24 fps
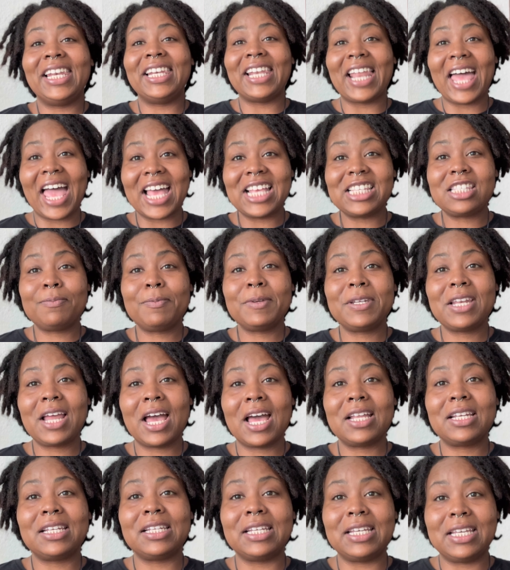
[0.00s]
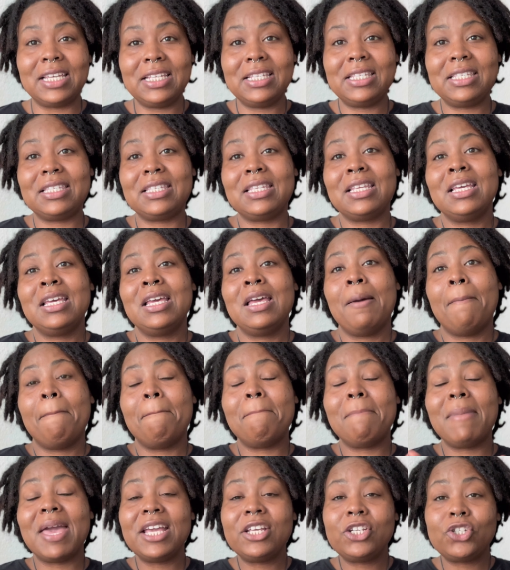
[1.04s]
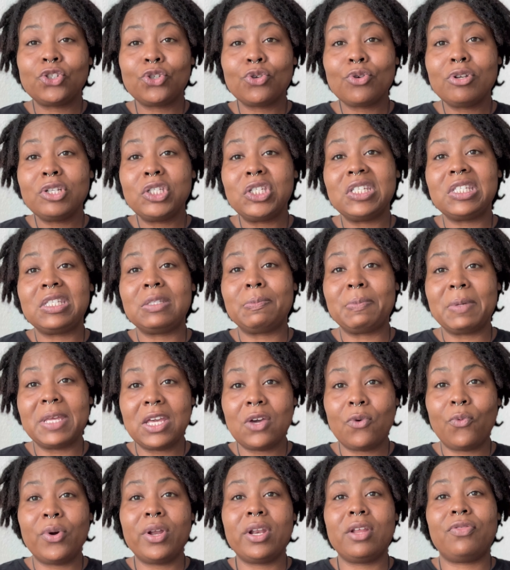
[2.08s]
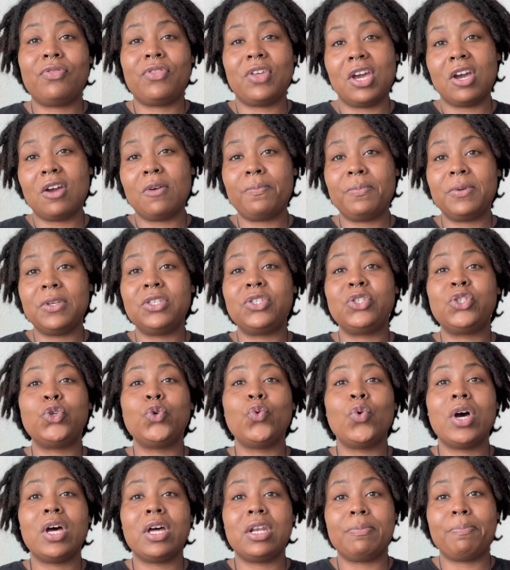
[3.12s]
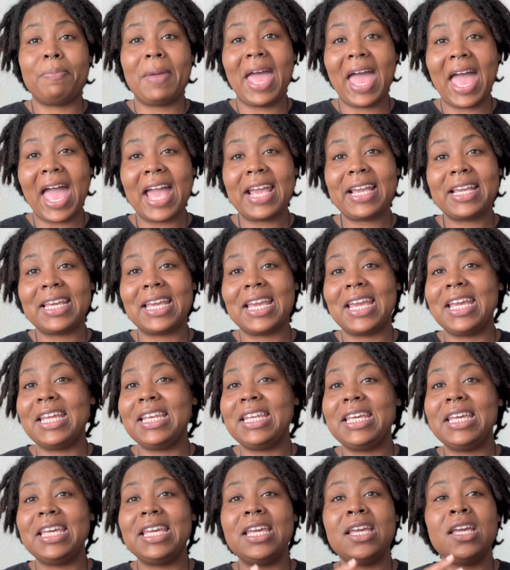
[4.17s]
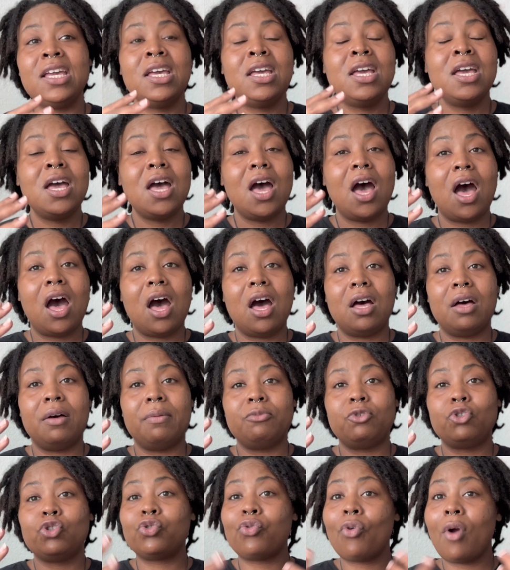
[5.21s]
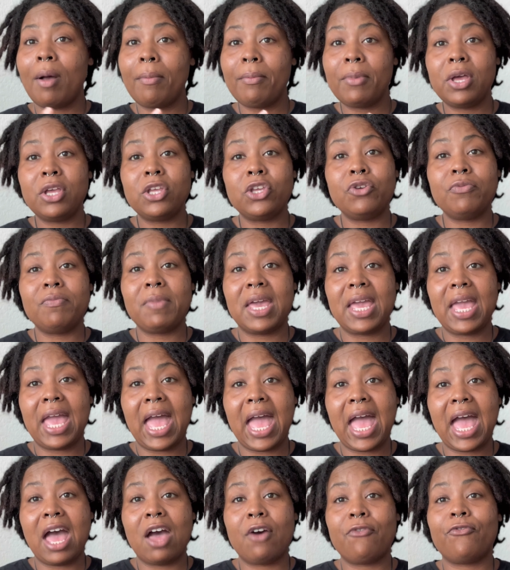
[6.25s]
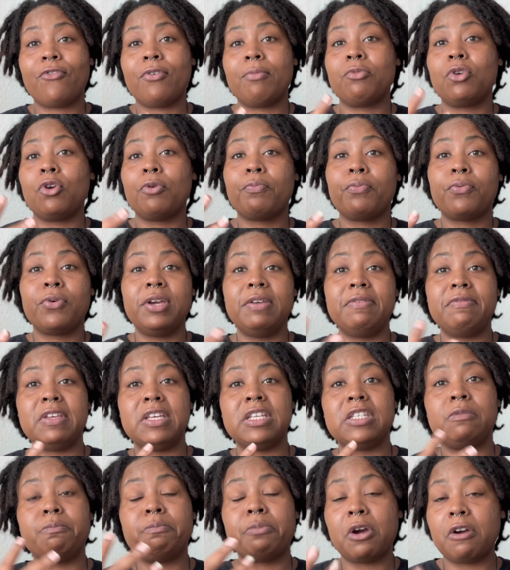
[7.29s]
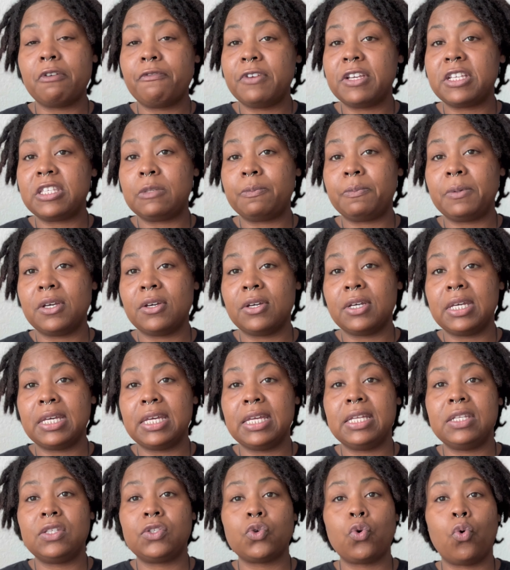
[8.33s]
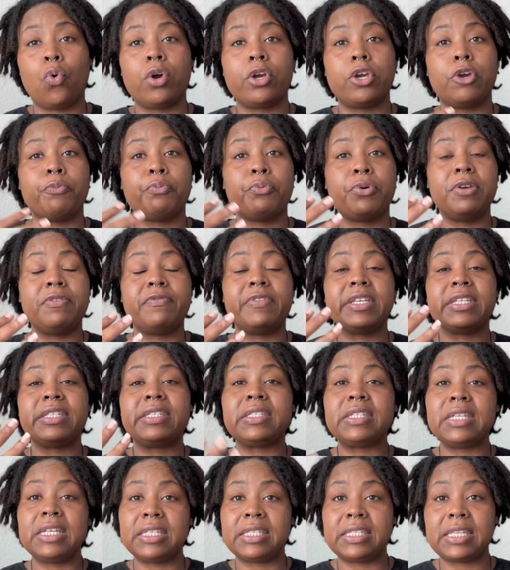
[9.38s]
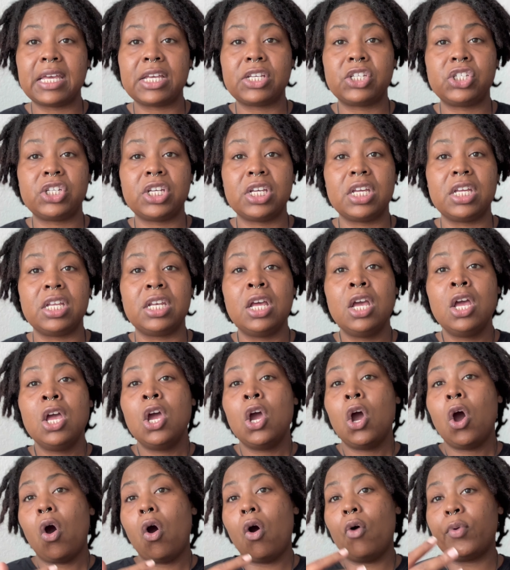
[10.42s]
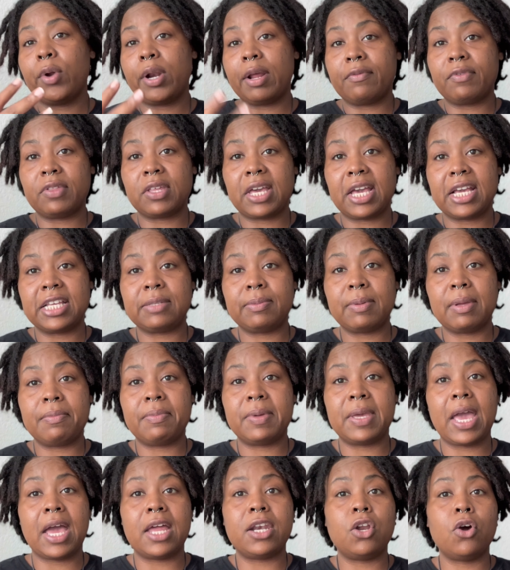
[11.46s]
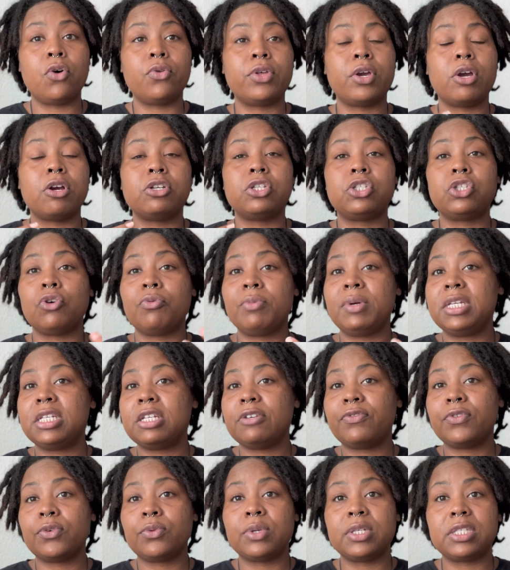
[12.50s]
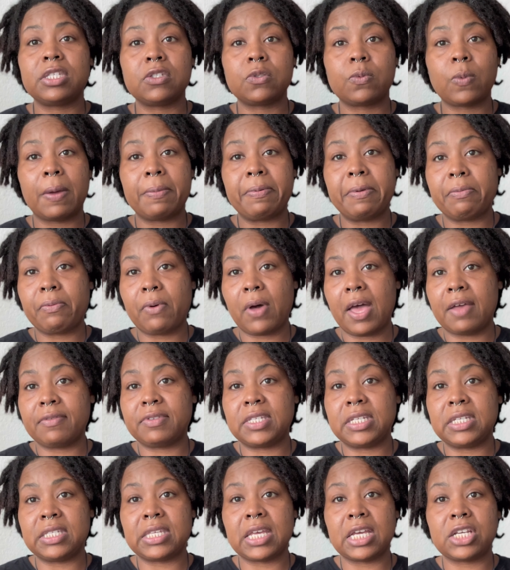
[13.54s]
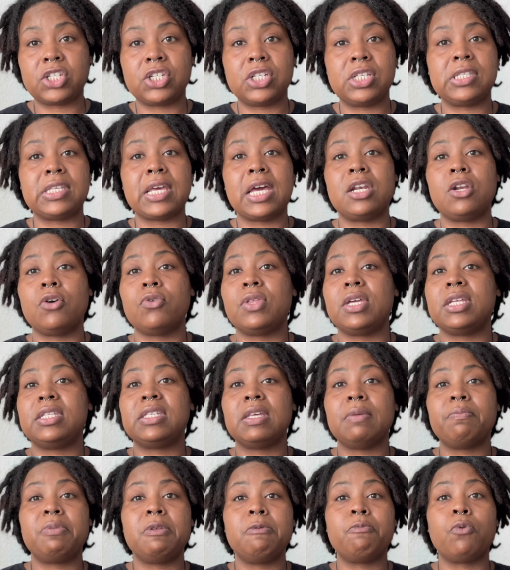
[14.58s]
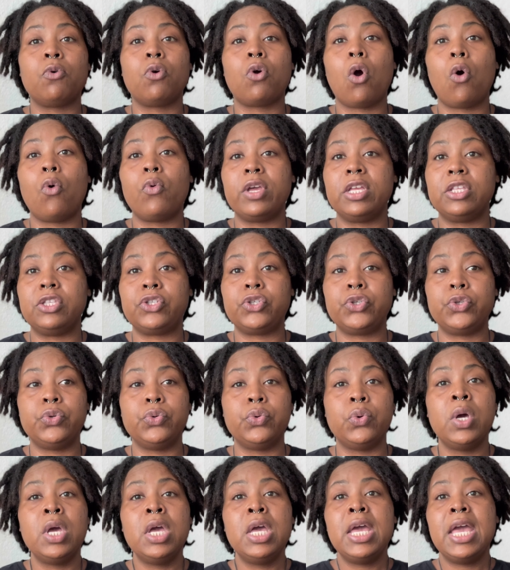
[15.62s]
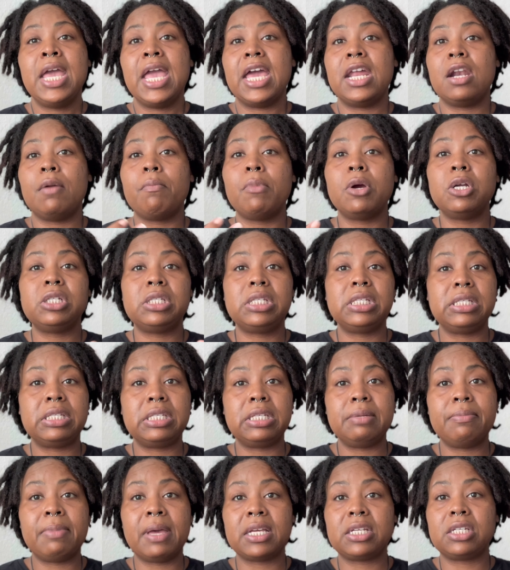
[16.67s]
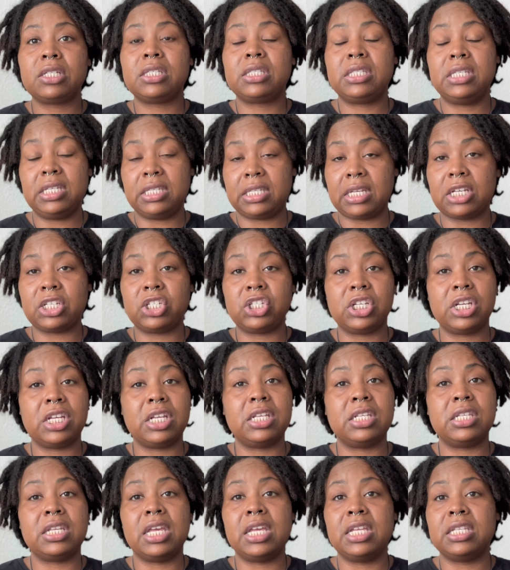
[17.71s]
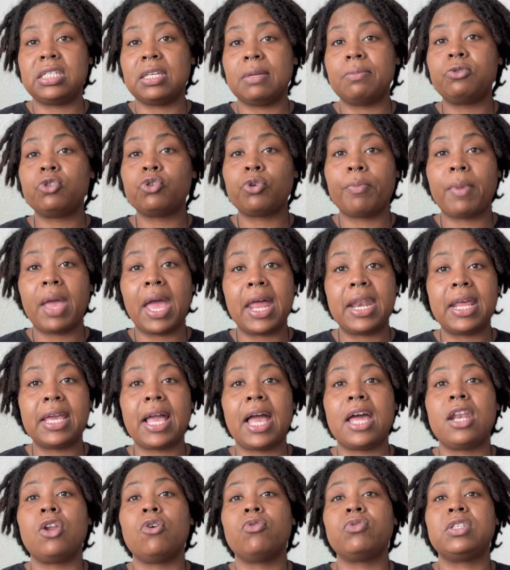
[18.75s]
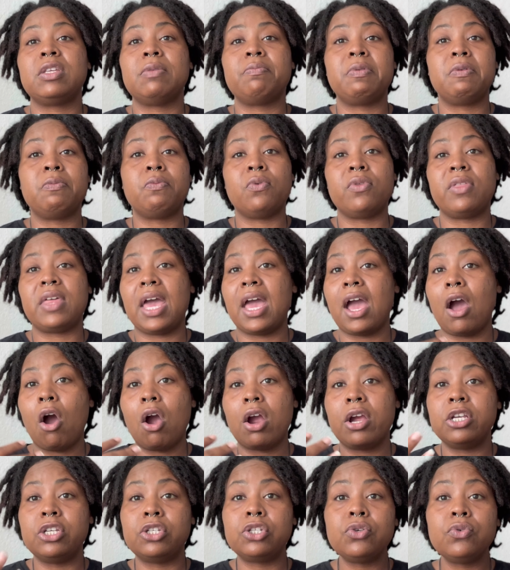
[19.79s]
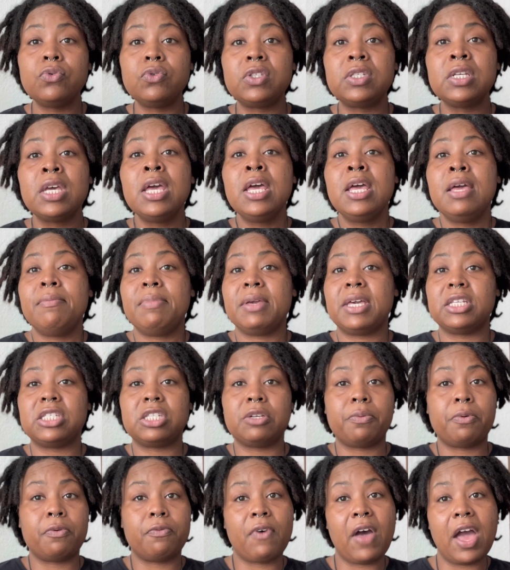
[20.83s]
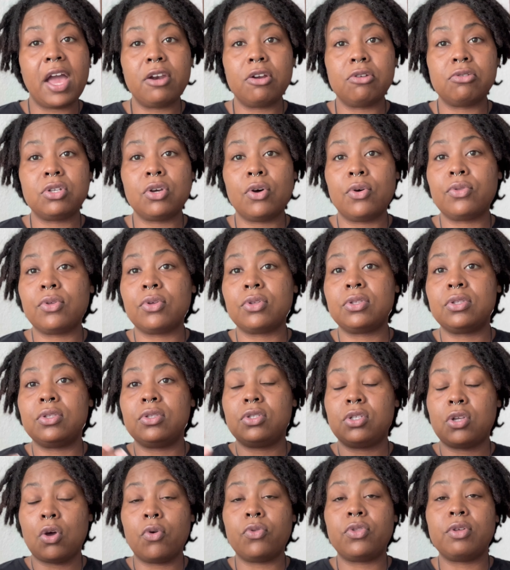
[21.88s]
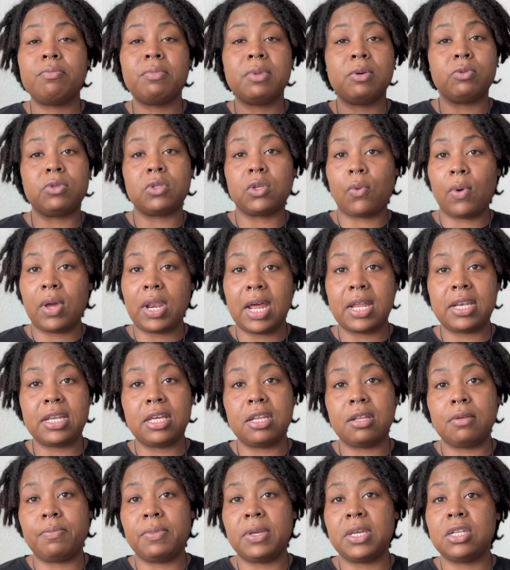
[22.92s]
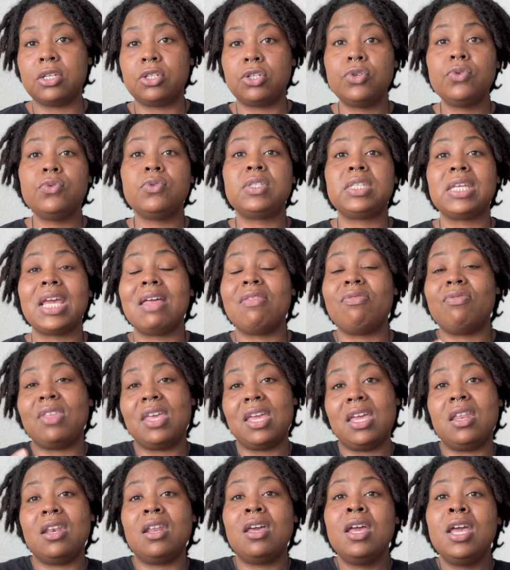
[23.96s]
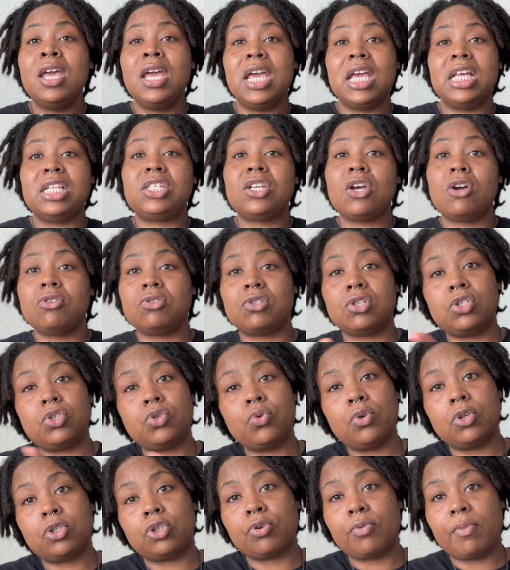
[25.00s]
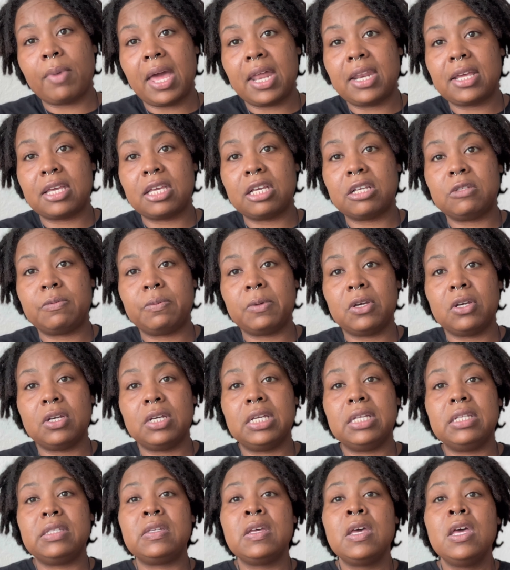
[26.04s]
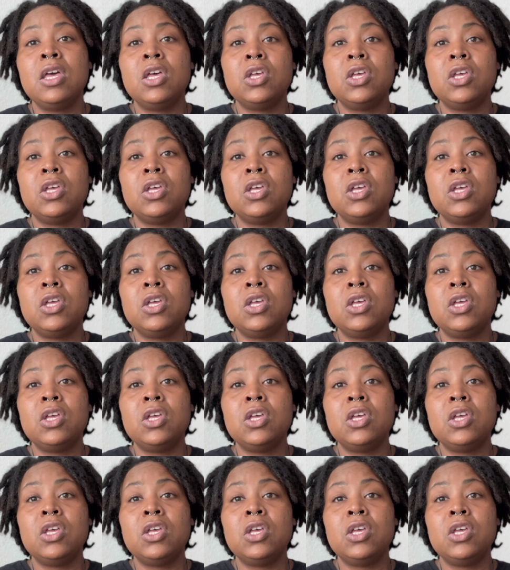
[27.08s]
last but not least, make sure to speak with a therapist to unpack any trauma you may have from your previous birth experience or your previous C-section or whatever the case may be. I know there are so many different reasons why people have C-sections. I know that some people go into an emergency C-section and ends up traumatic. I know some people that are induced because their provider told them it was a great idea to be induced, and then it turns into a traumatic experience.